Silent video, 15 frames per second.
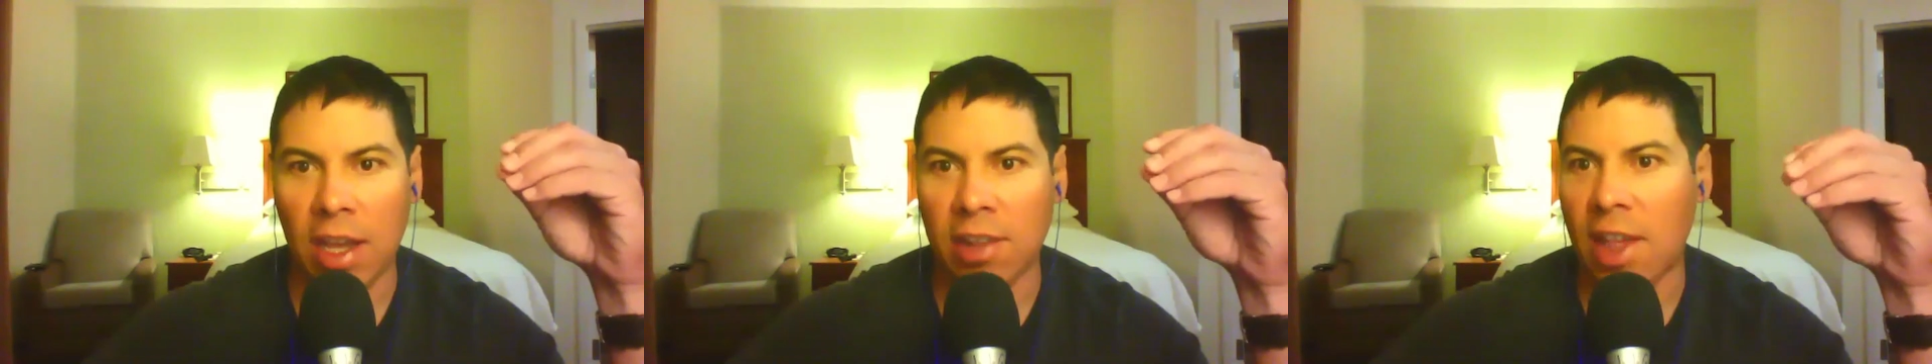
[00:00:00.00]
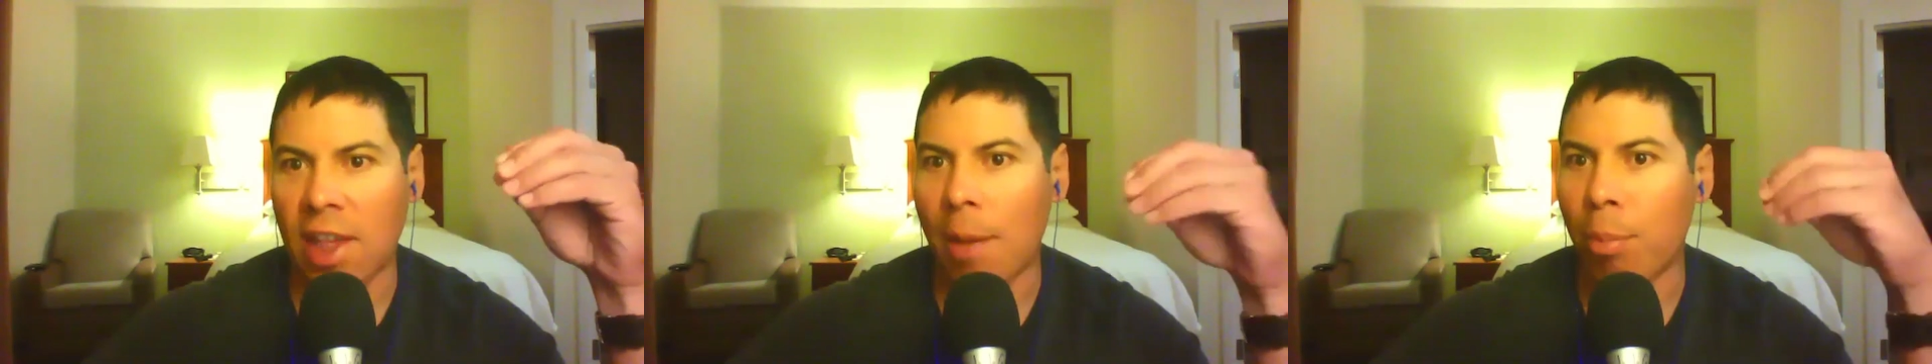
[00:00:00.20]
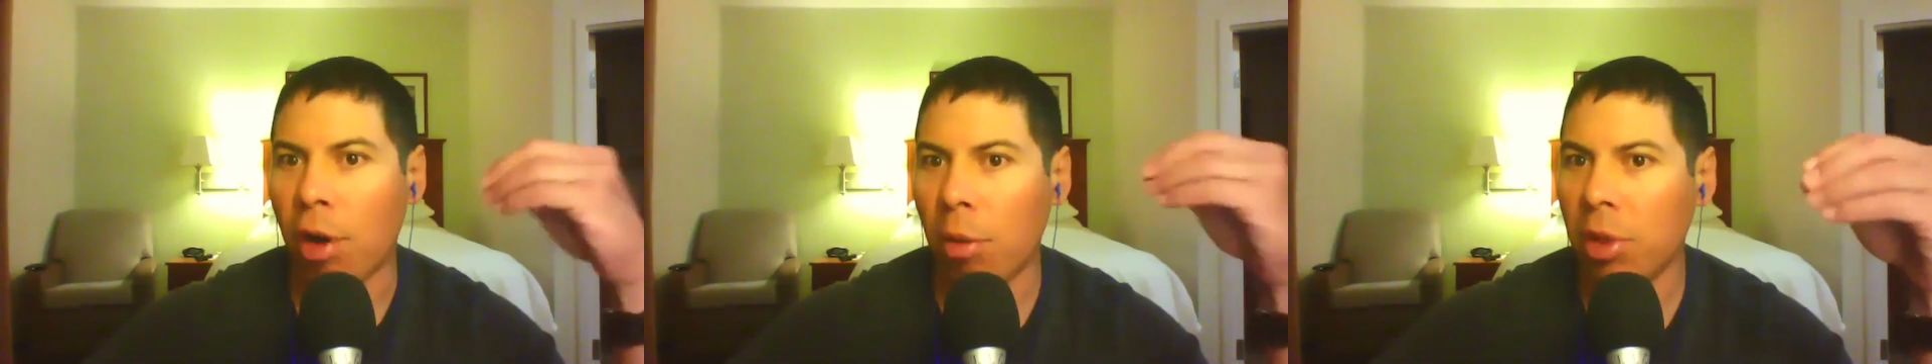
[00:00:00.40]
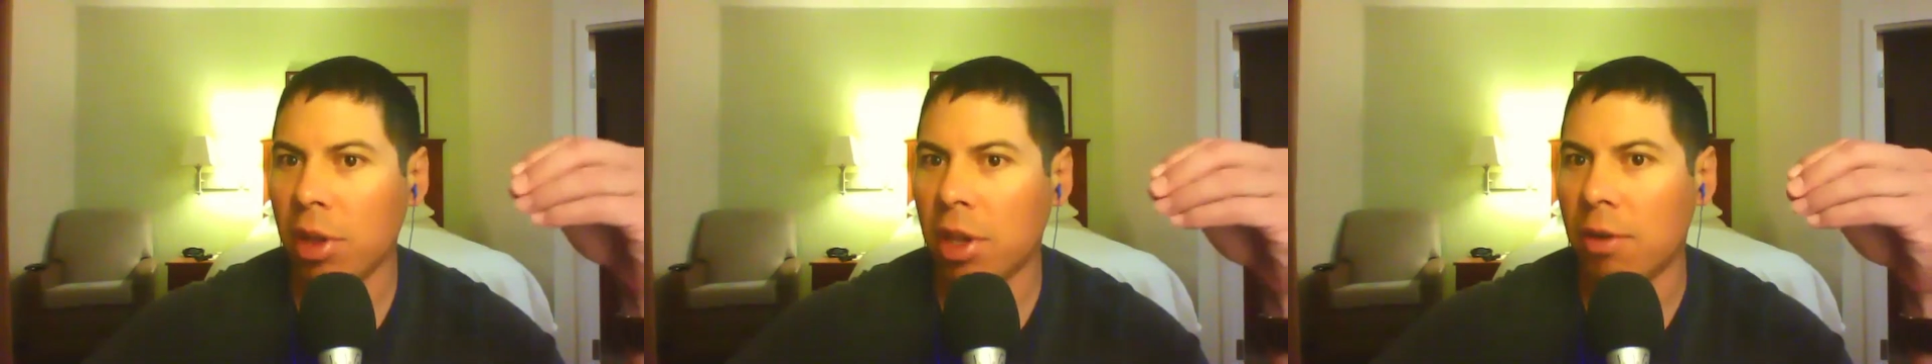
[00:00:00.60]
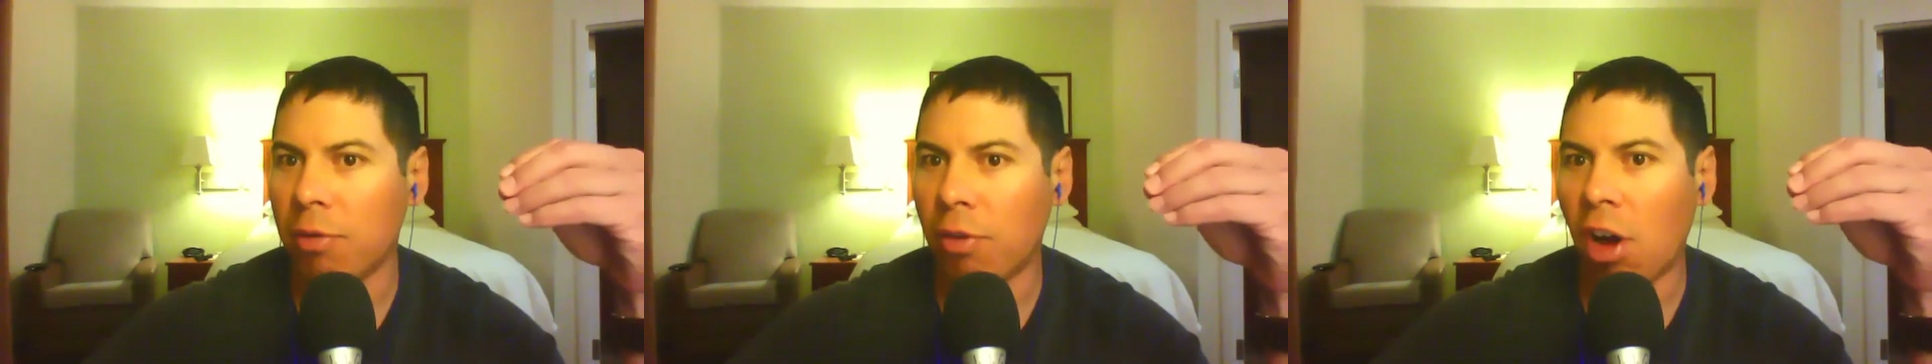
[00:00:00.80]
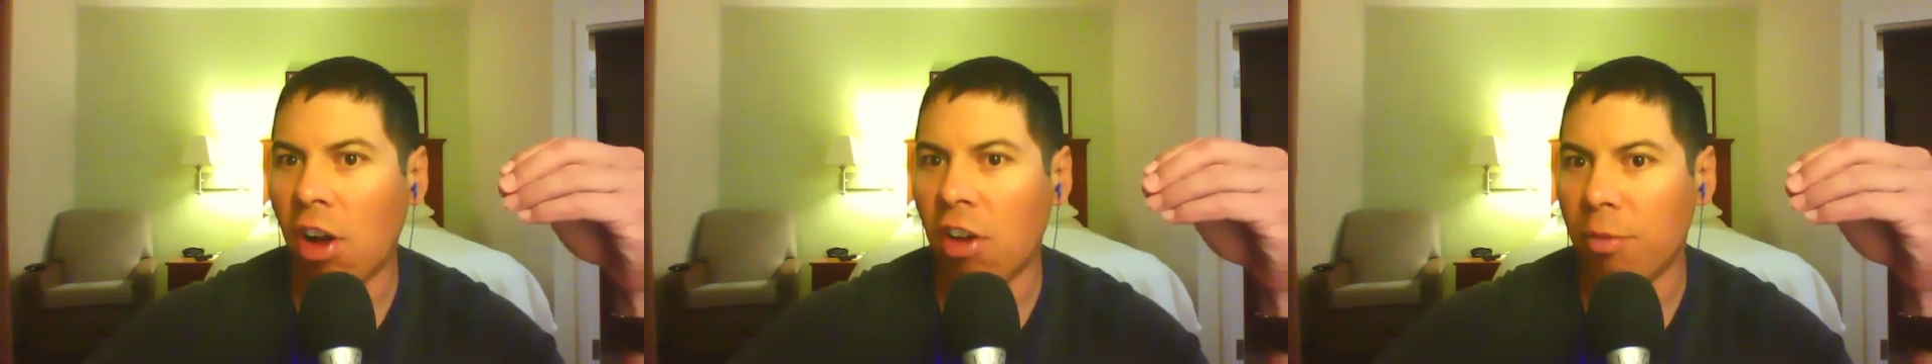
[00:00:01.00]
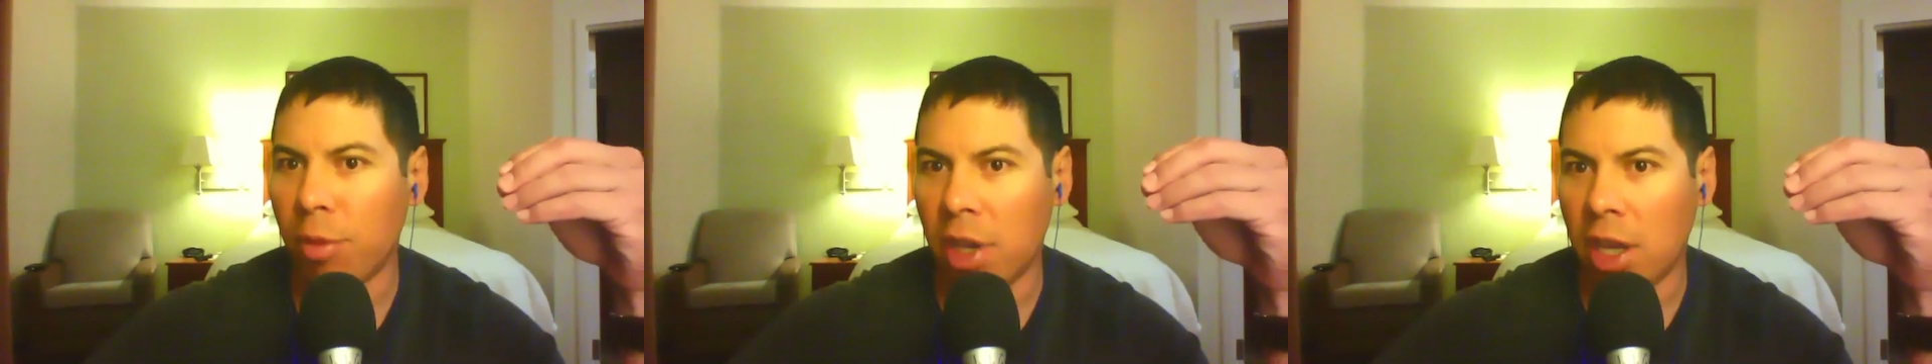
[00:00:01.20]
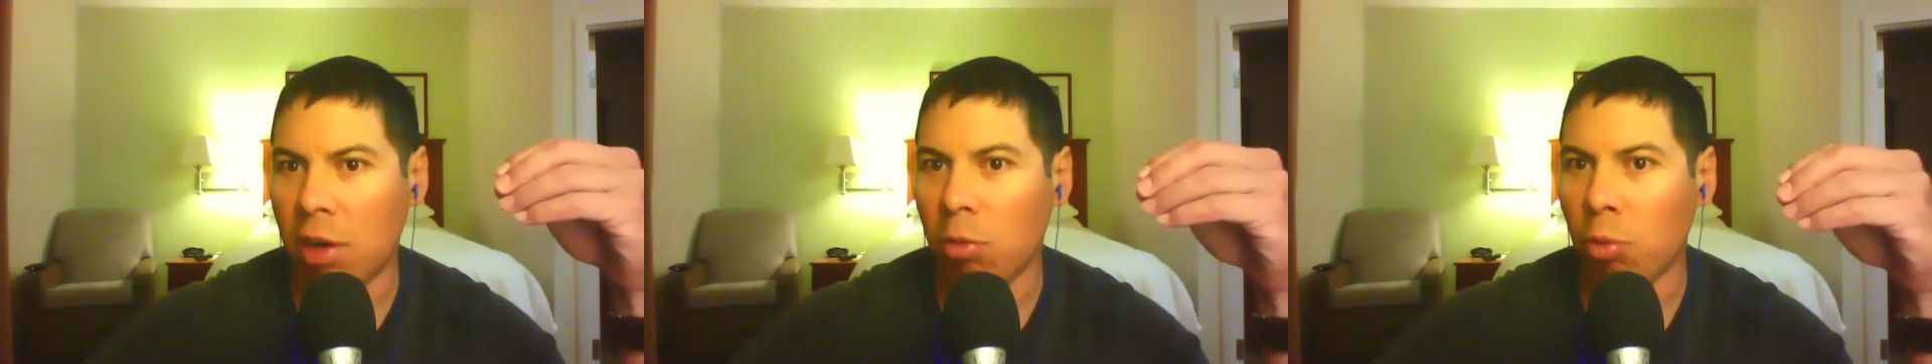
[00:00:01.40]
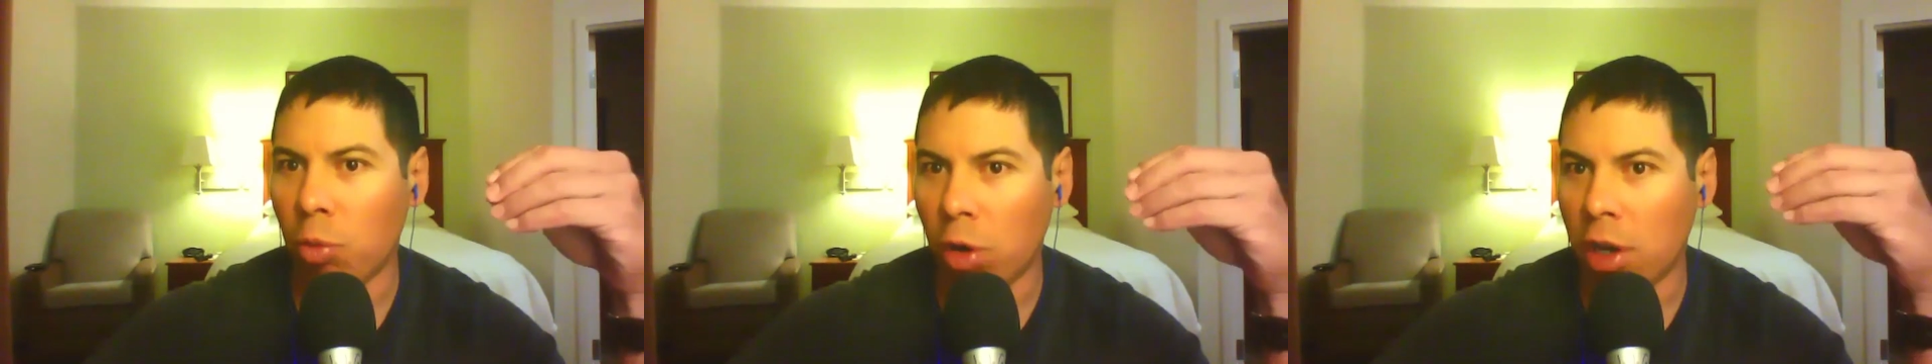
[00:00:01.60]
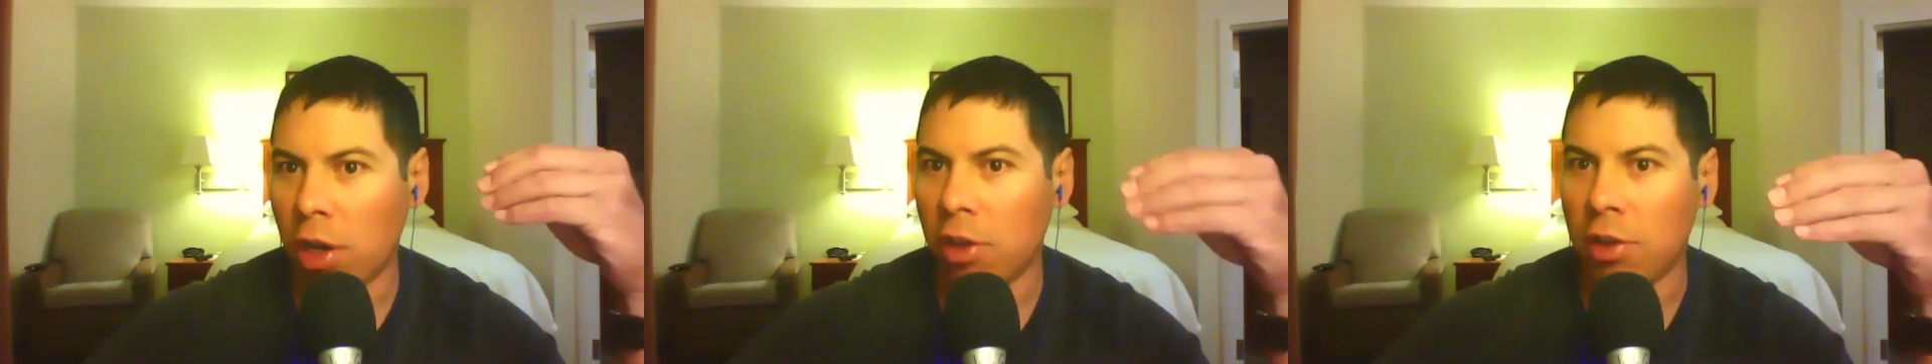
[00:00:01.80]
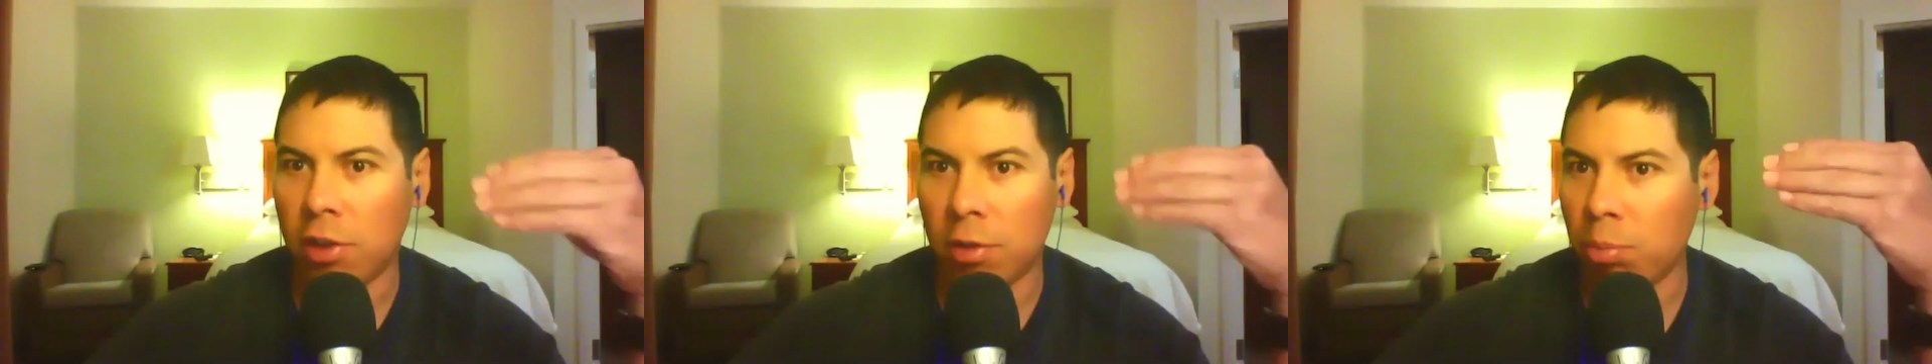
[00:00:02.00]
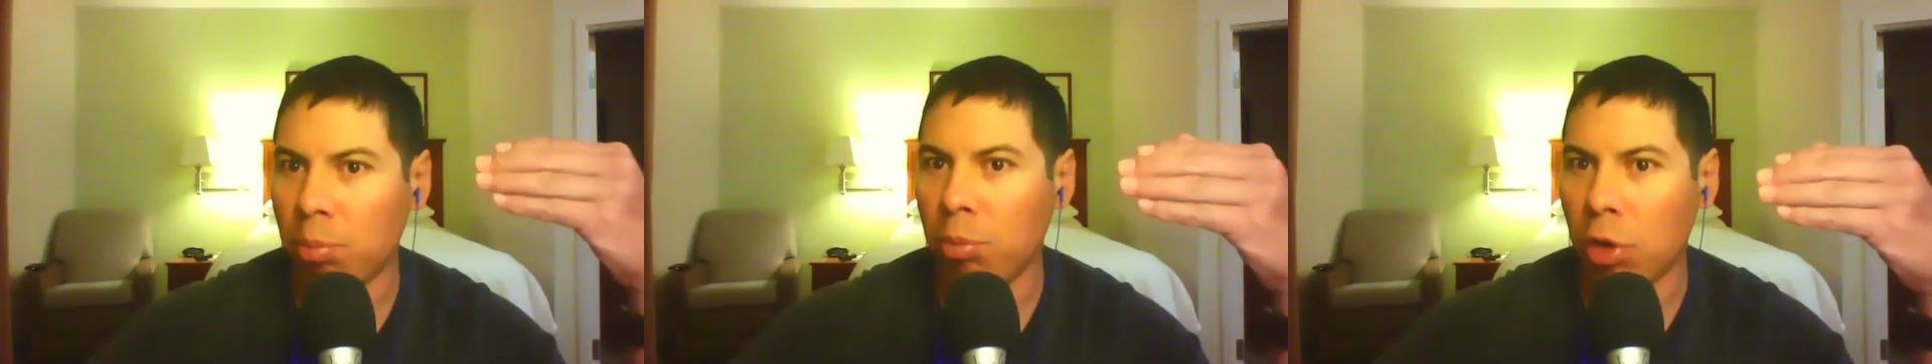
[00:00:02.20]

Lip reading: is that public involvement was